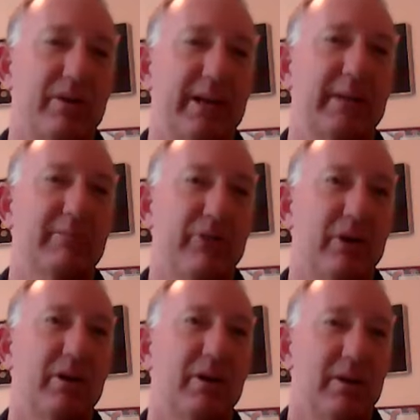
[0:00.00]
team for
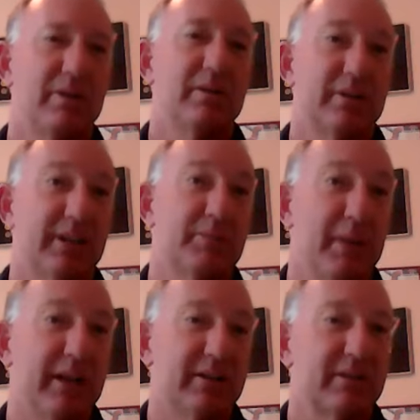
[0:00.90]
6
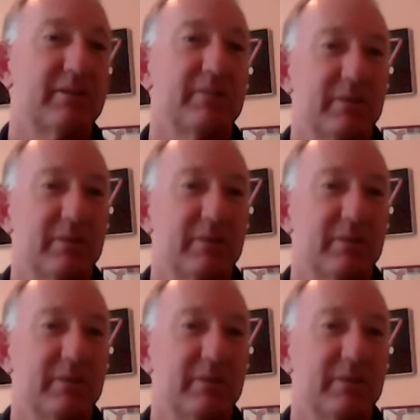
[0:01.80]
minutes.